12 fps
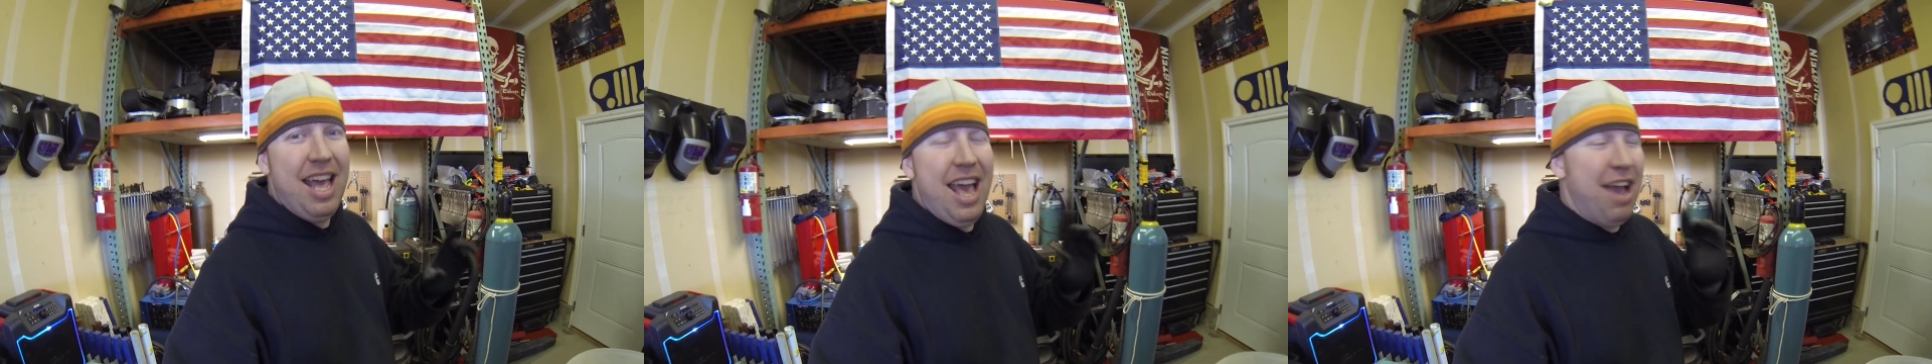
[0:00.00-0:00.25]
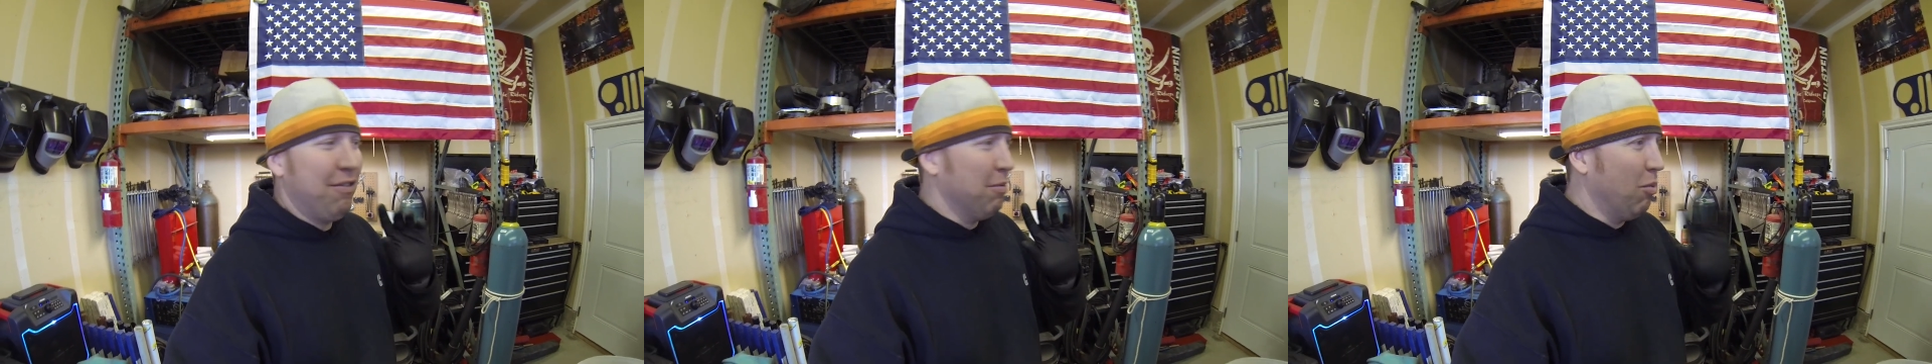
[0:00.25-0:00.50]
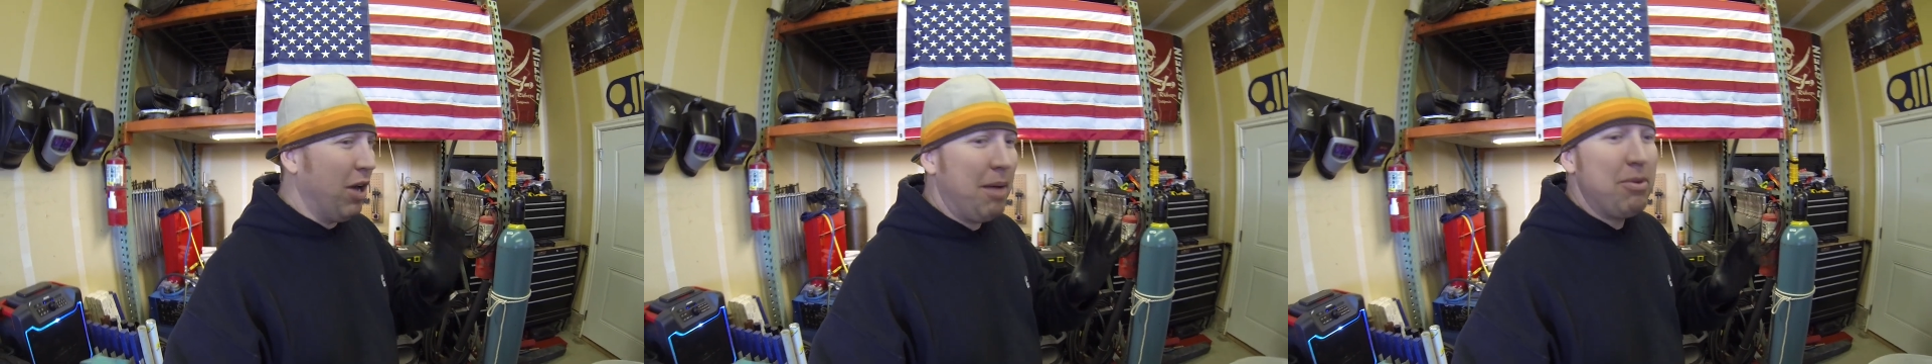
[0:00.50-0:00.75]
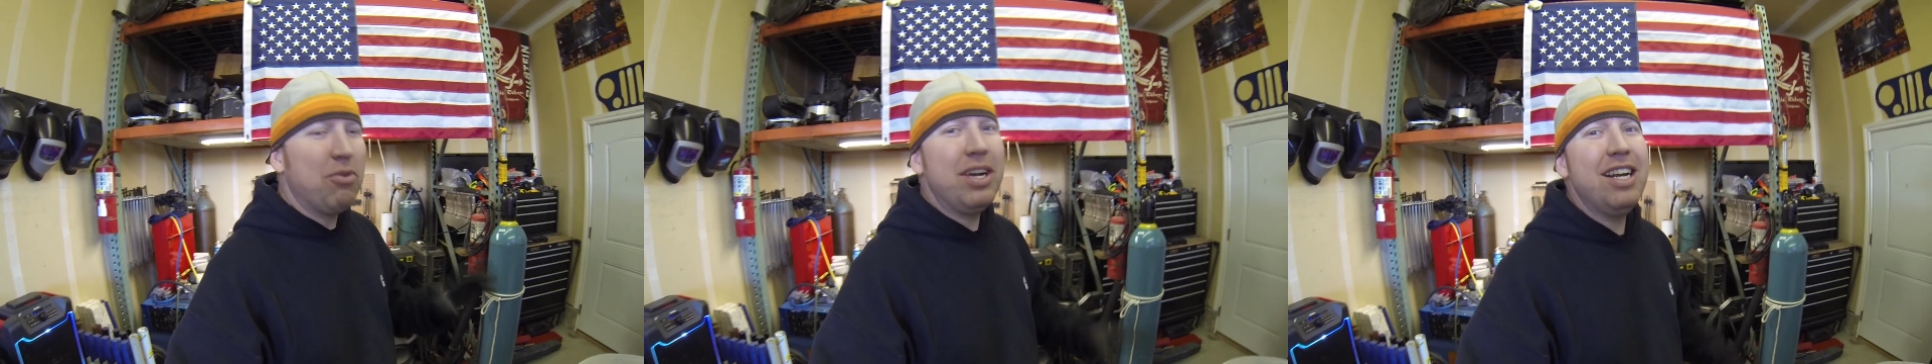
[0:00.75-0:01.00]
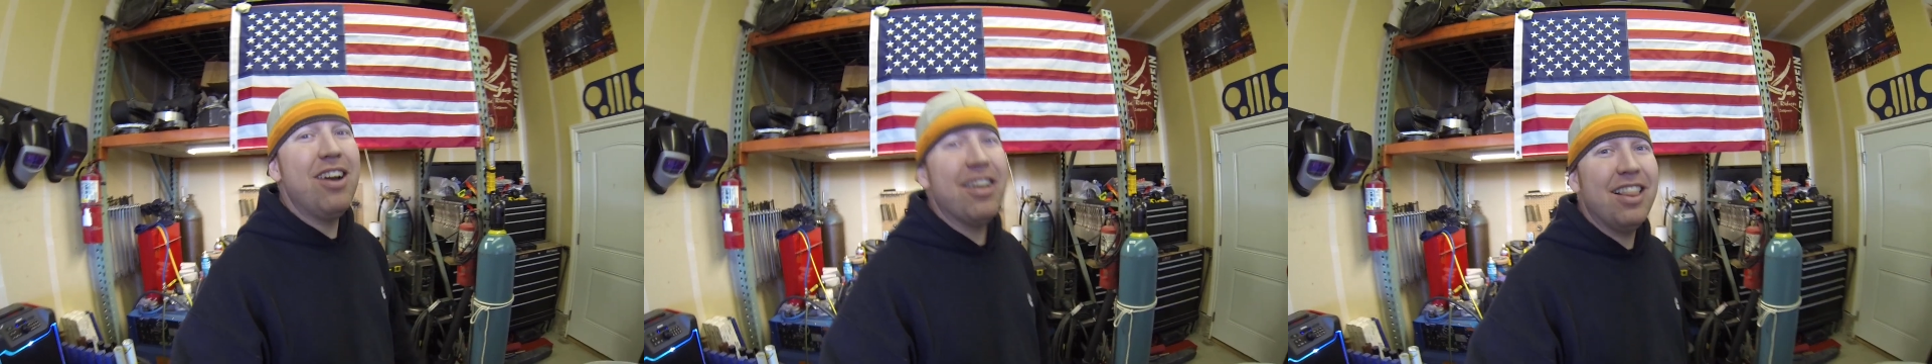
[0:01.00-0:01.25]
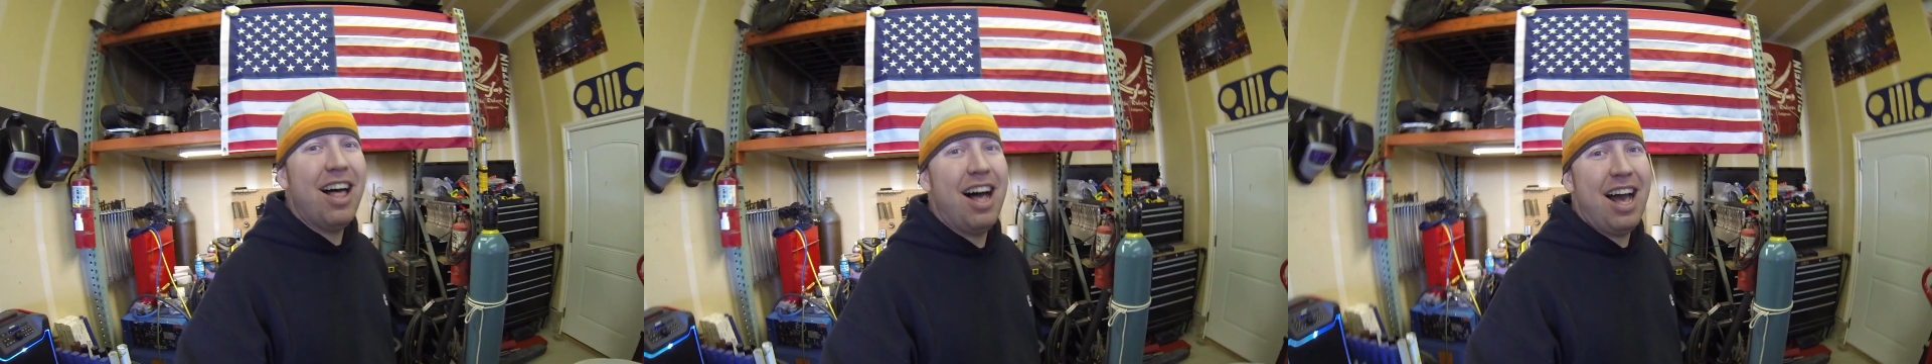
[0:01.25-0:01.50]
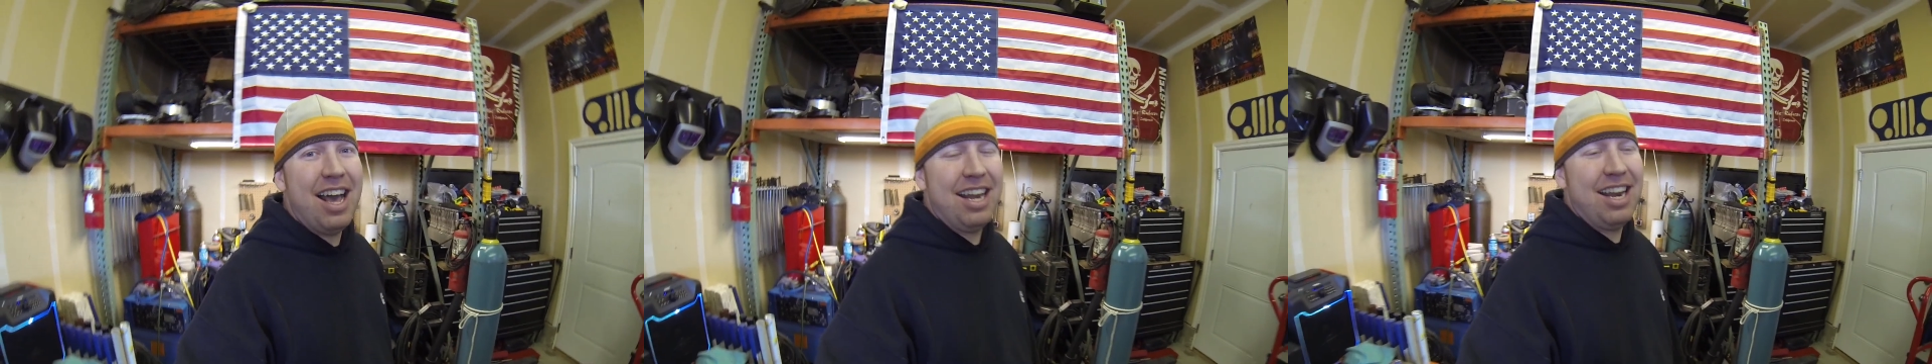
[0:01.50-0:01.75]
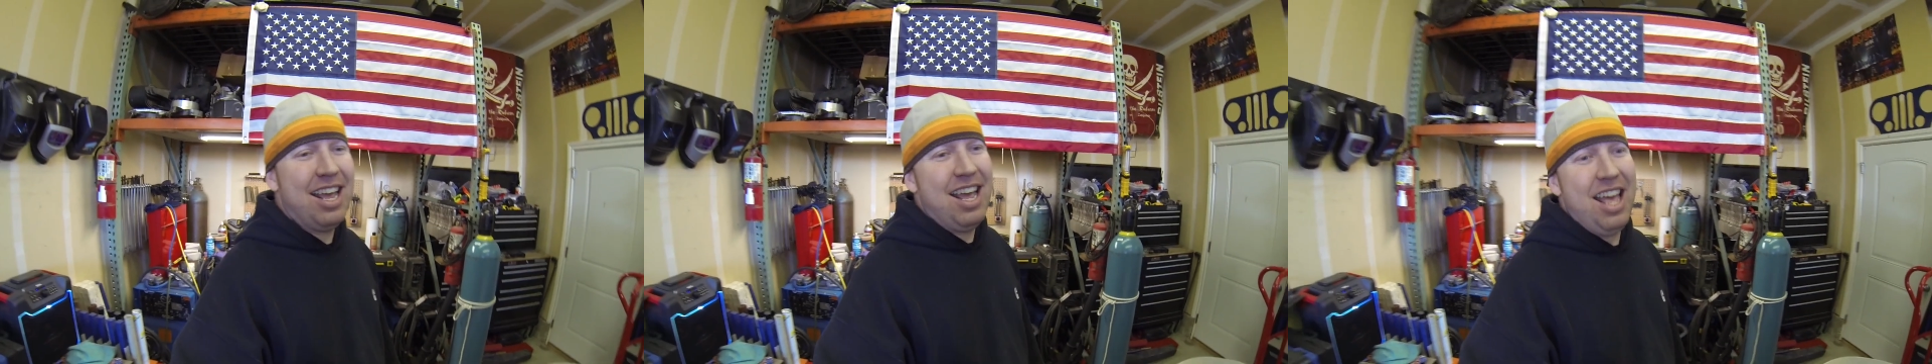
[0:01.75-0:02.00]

And from what I've been reading online,